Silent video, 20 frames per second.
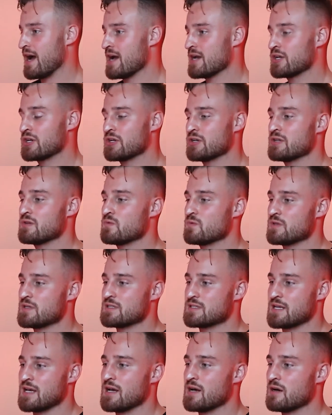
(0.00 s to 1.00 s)
I couldn't
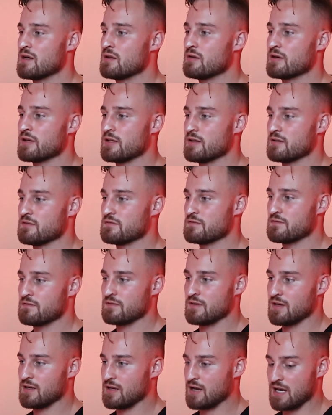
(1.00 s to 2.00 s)
really tell
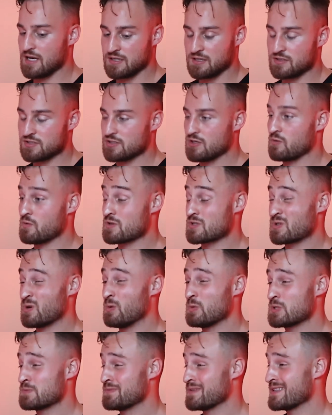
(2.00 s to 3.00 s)
if I could saw
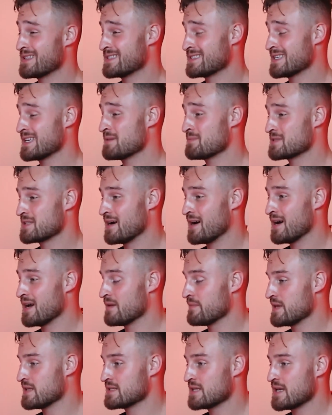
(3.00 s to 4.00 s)
results, but at the same
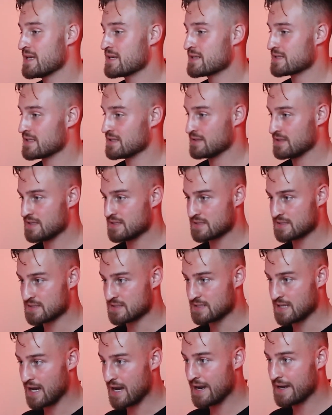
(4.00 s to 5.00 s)
time, it takes at
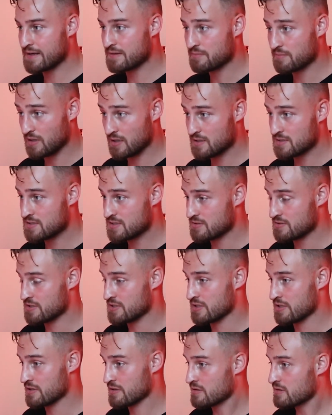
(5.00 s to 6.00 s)
least nine months to a
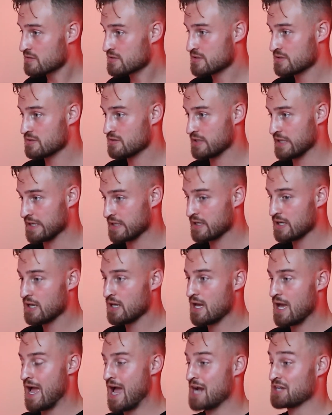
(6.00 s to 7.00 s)
year to like
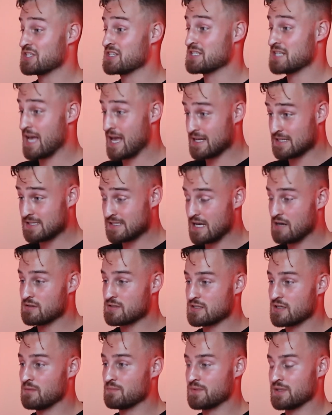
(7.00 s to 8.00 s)
actually test
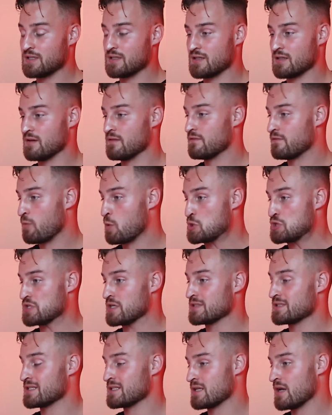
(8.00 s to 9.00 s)
out something, and
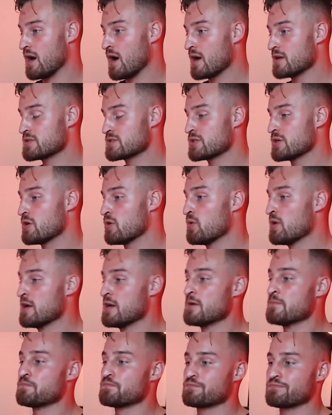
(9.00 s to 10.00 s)
unfortunately I did not. So
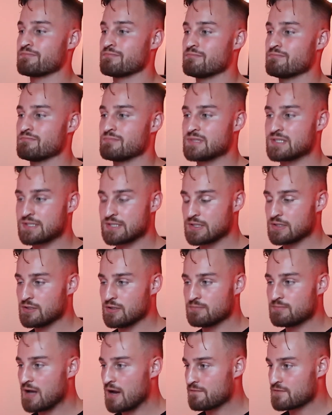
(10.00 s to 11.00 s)

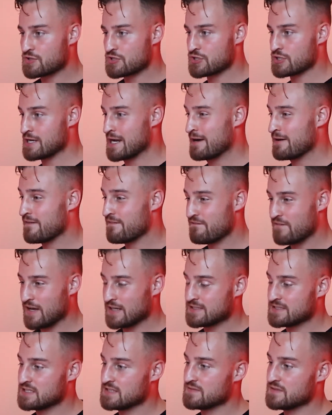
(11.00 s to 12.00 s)
Still, I'm not for sure how
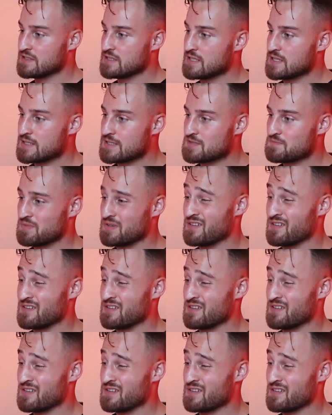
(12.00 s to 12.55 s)
effective it is,